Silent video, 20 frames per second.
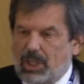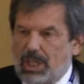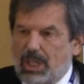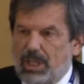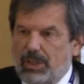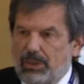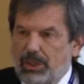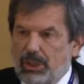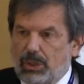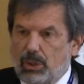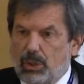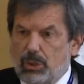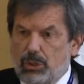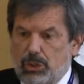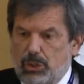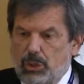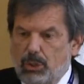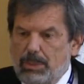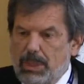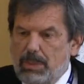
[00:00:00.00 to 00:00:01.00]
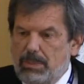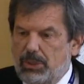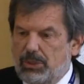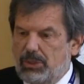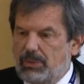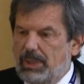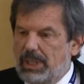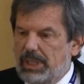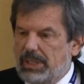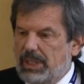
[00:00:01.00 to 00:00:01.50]
The
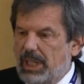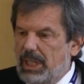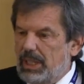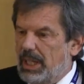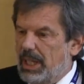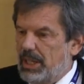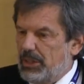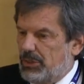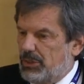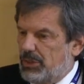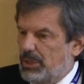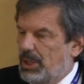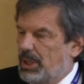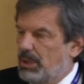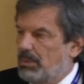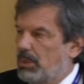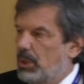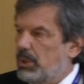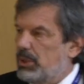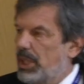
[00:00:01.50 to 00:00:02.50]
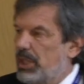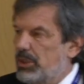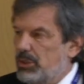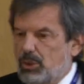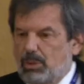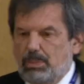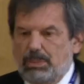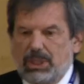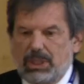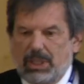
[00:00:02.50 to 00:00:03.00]
consumables will tell us what has
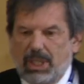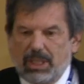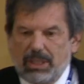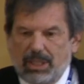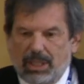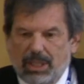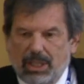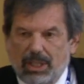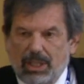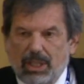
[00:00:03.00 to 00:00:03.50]
to be done.